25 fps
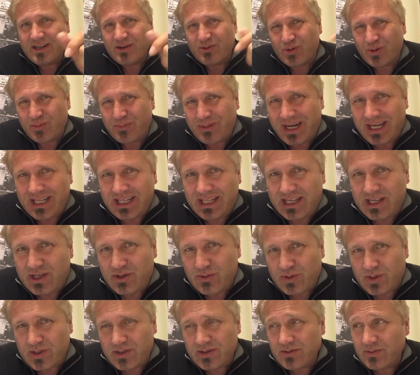we're
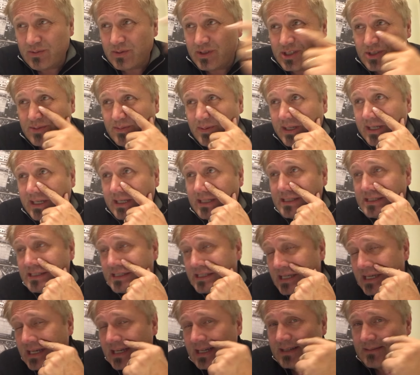bilingual, which
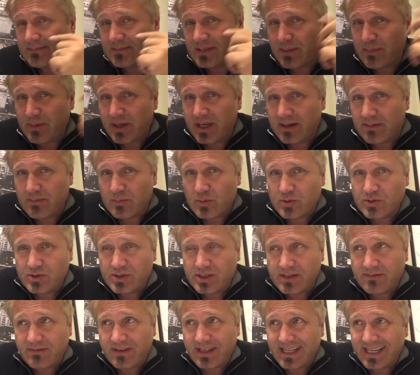means uh, they make
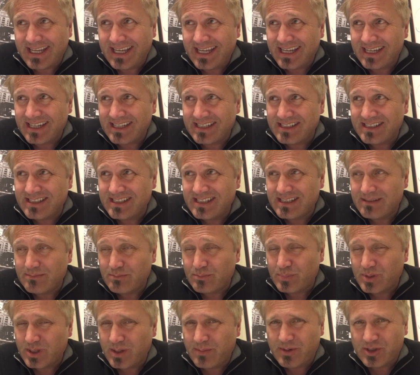most of the kids,
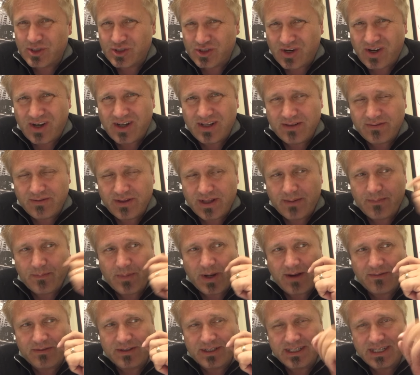pretty much all of them,
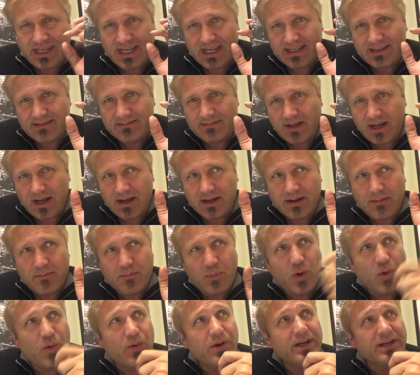have to take a
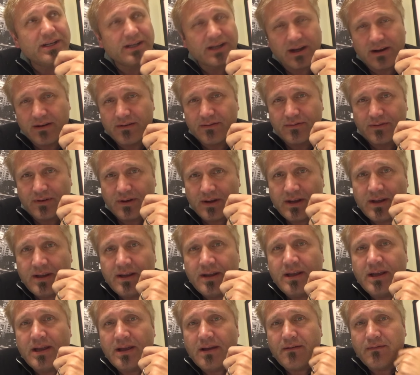component of
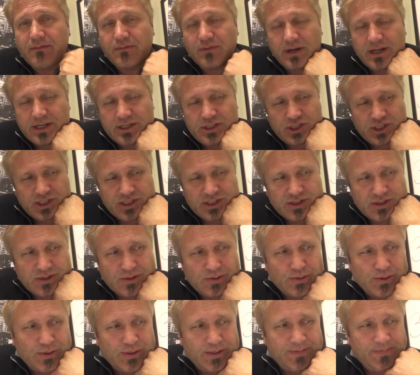French in
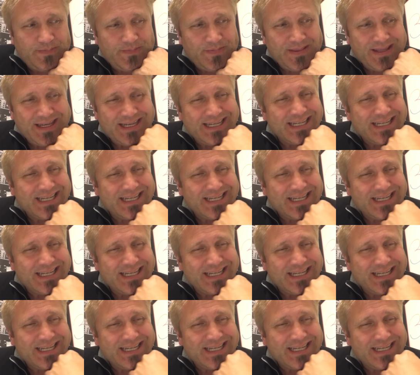school.